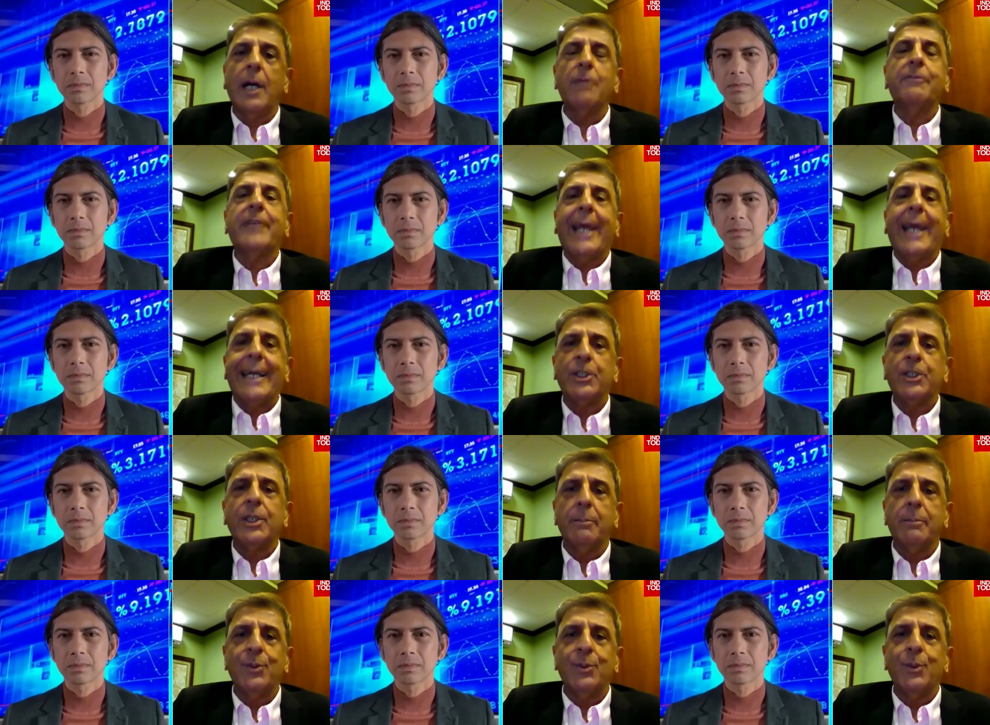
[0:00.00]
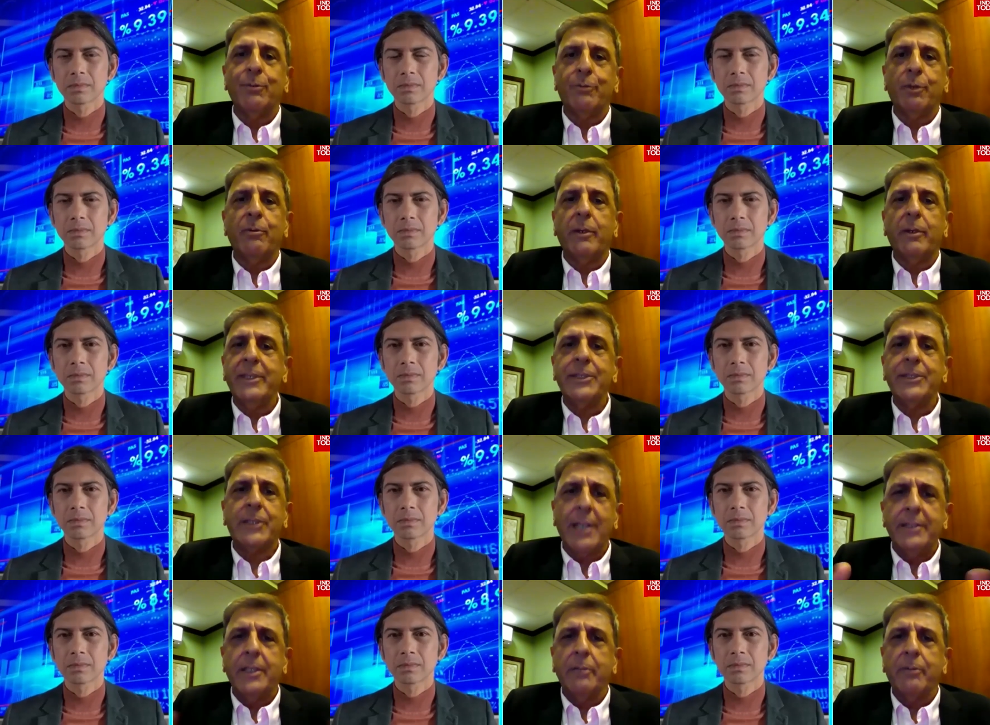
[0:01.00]
Speaker 1: of catching up to do for women's, and I
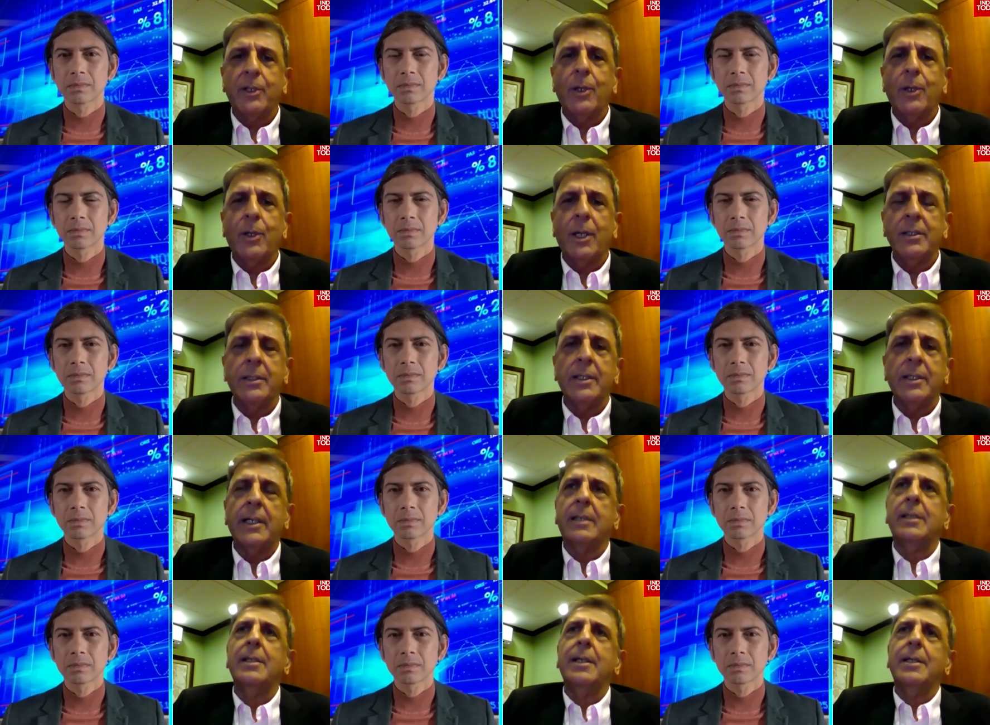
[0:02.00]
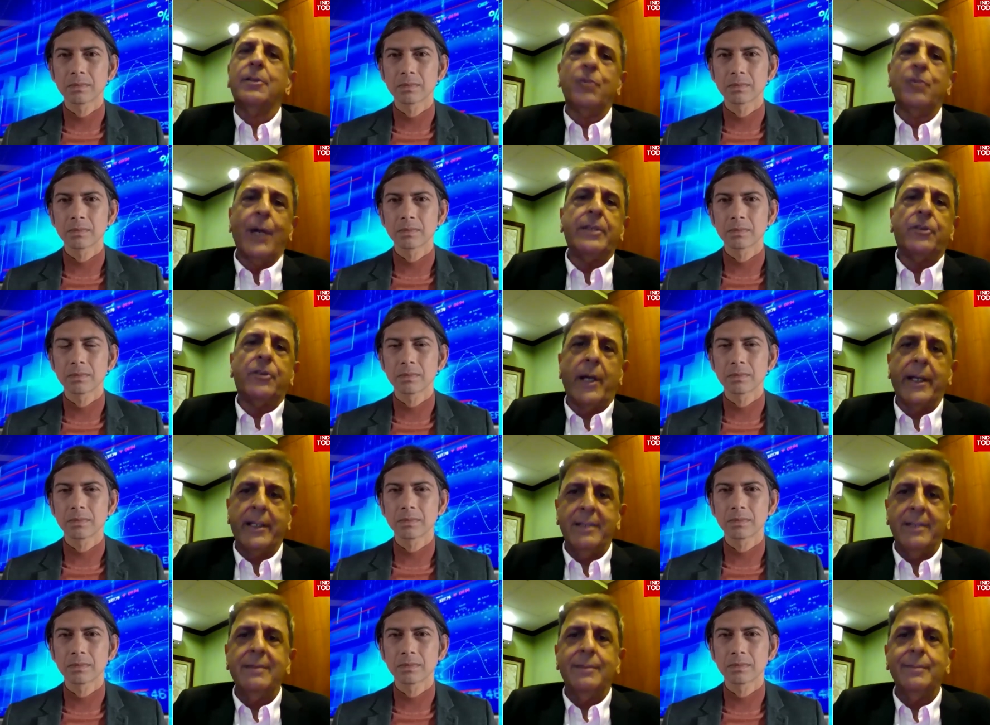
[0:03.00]
think we're on the right track.
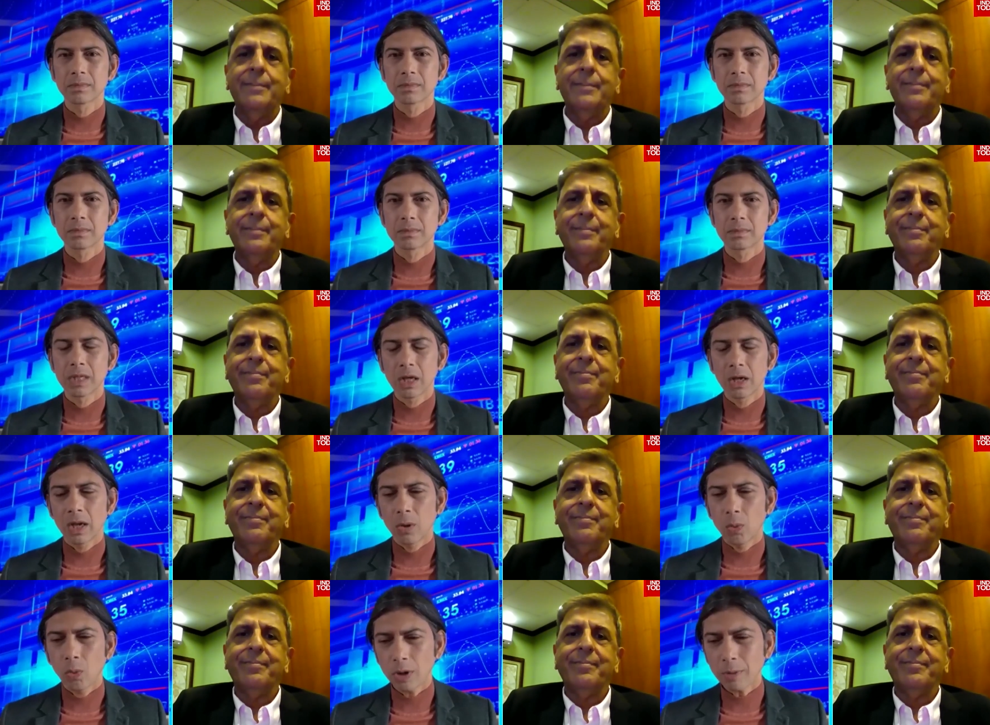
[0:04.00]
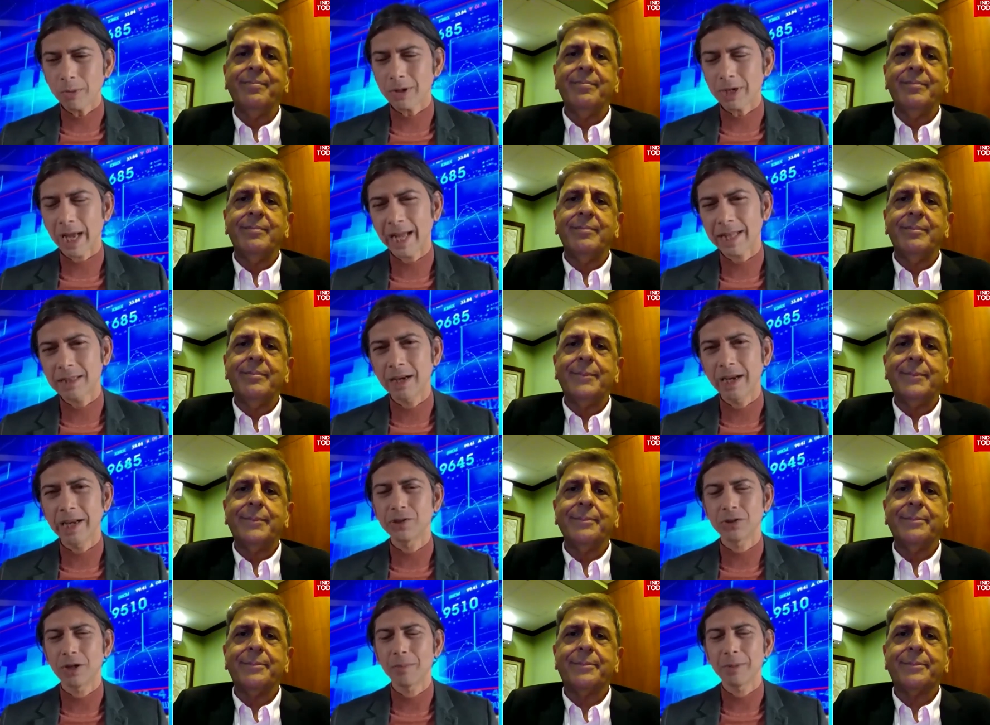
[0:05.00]
What about athleisure?
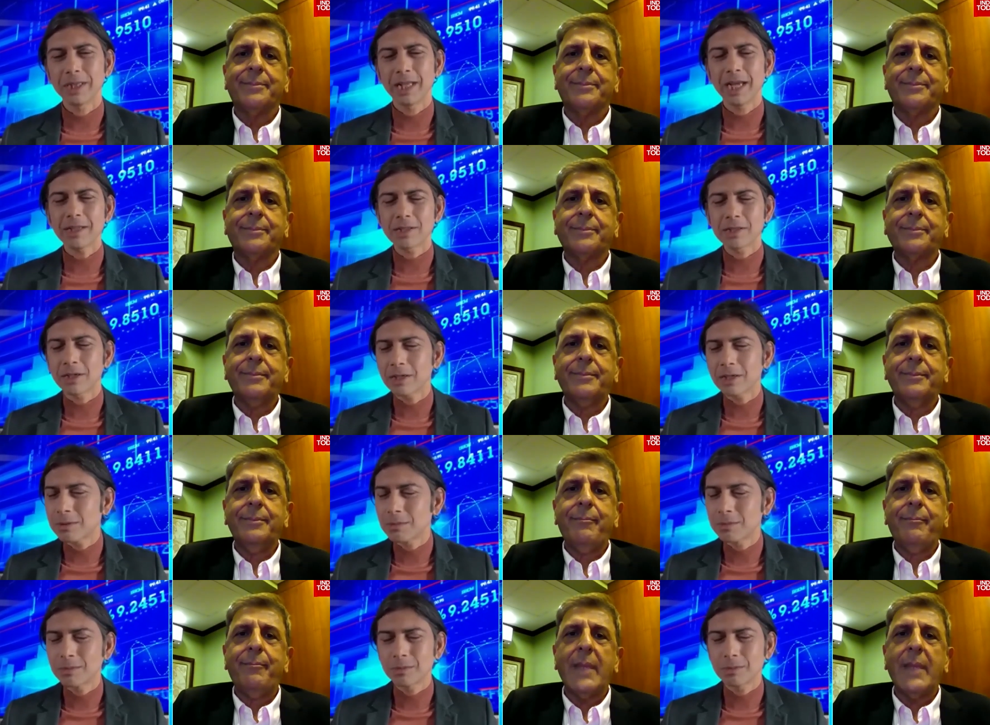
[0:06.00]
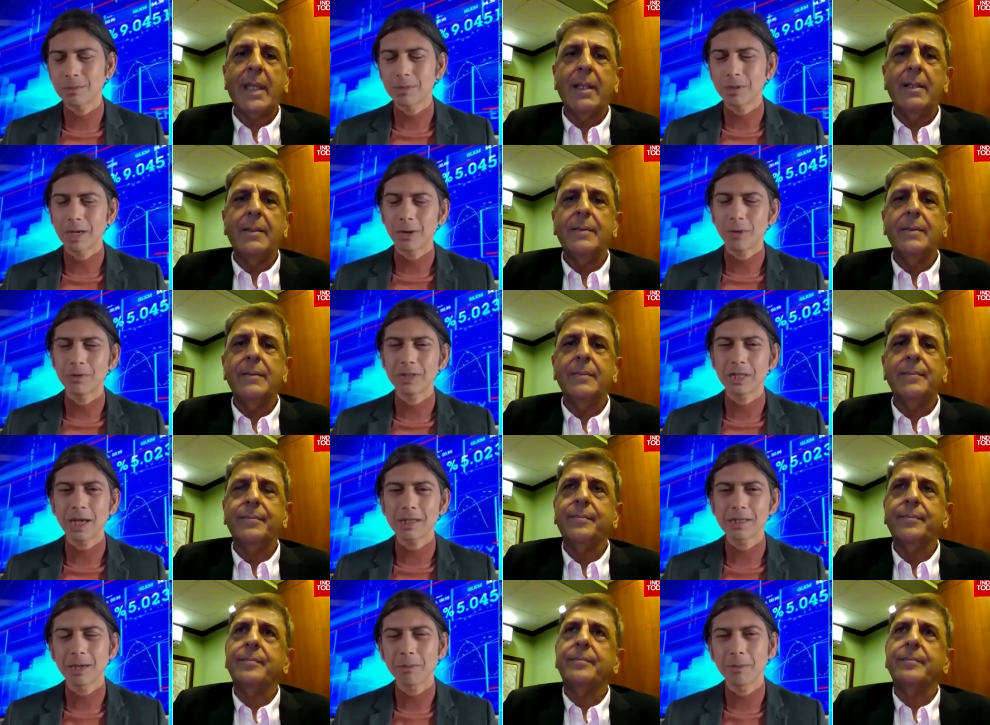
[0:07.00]
I mean,
Speaker 2: that's mm, over the last
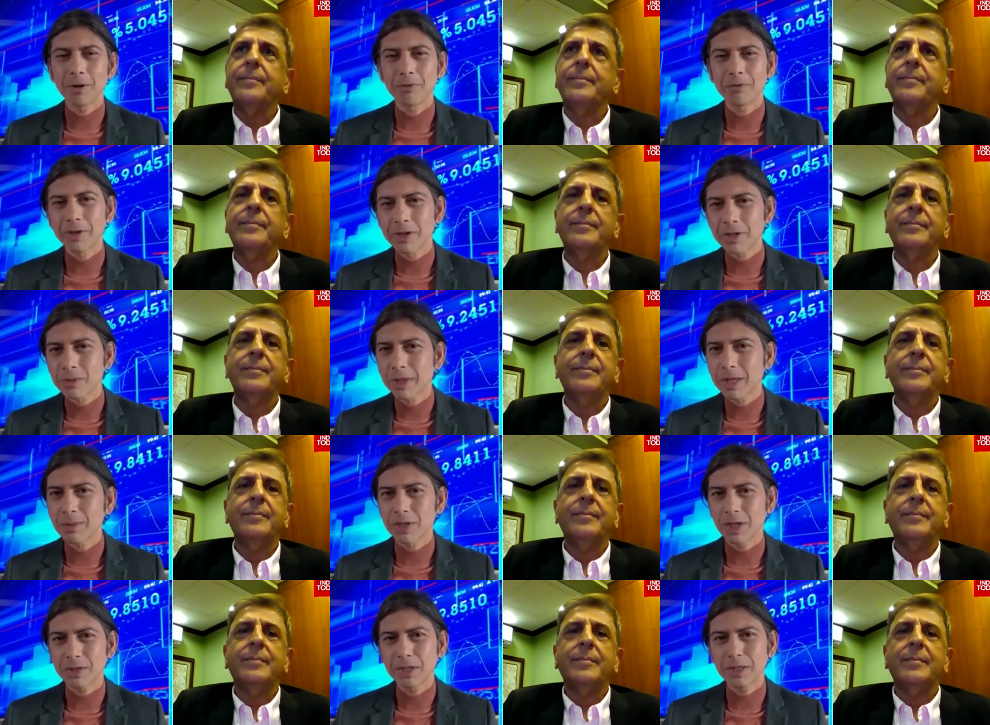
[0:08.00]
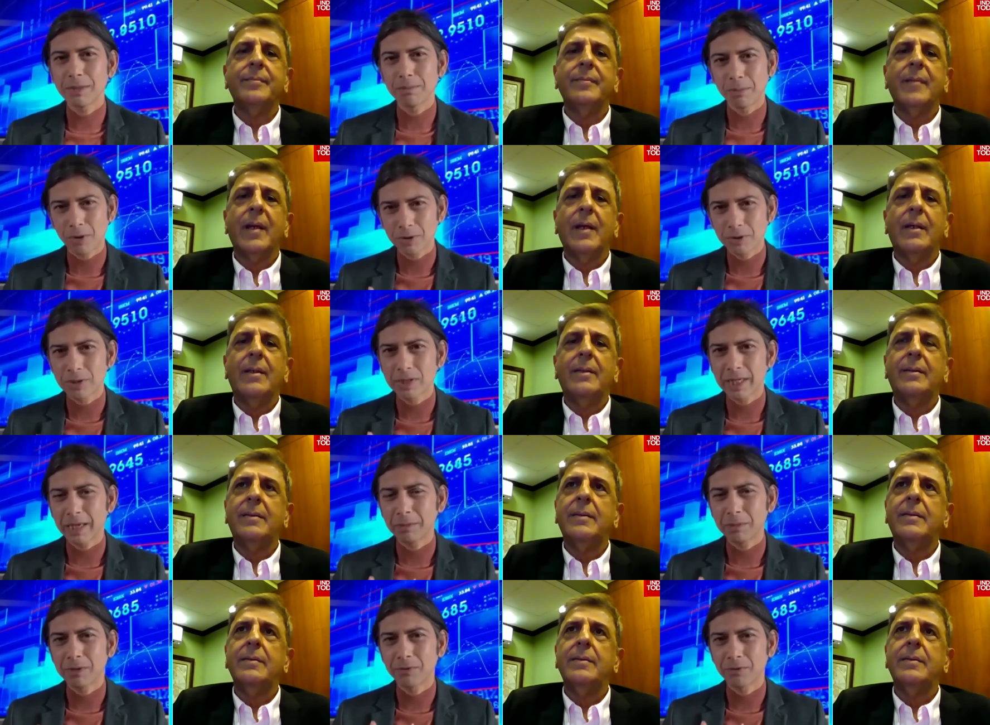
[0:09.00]
couple of years become such an important
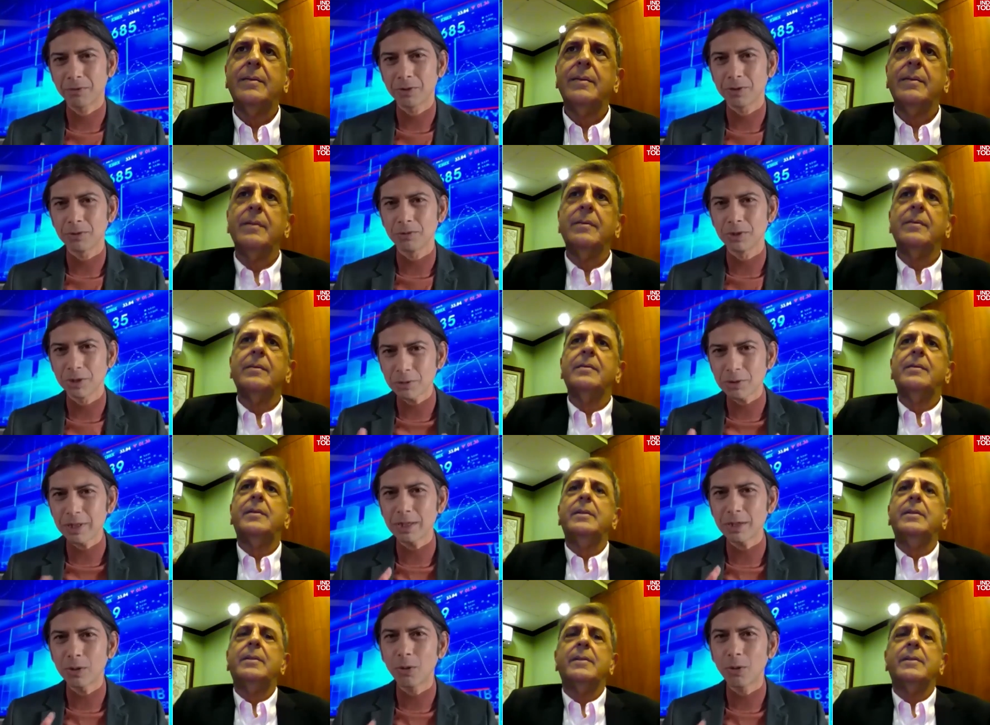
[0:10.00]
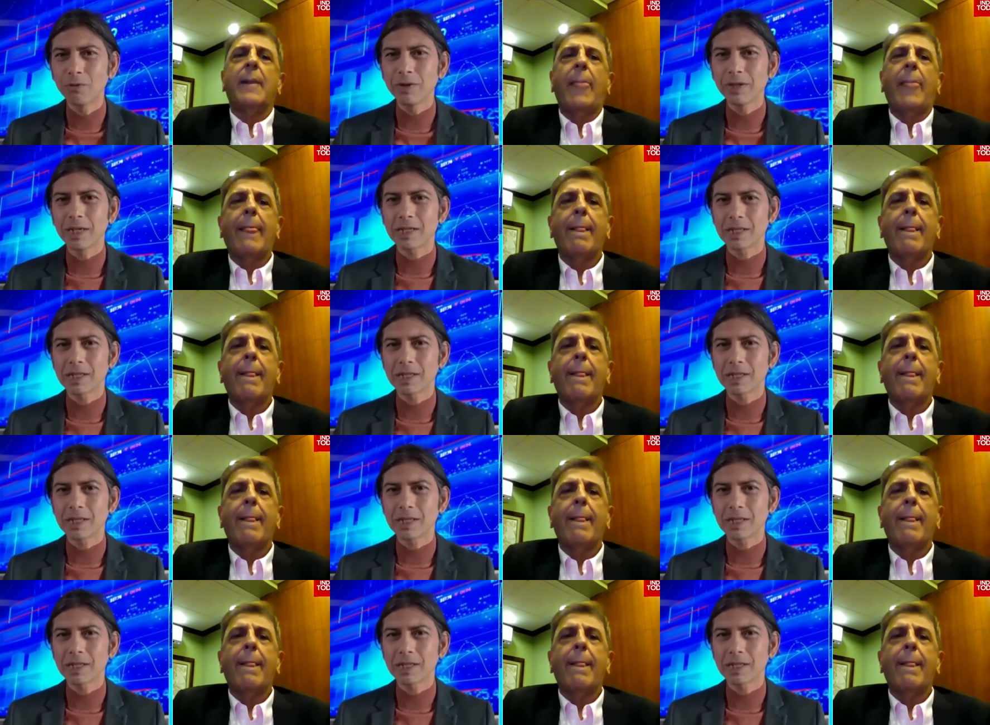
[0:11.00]
segment for you. Do you think COVID has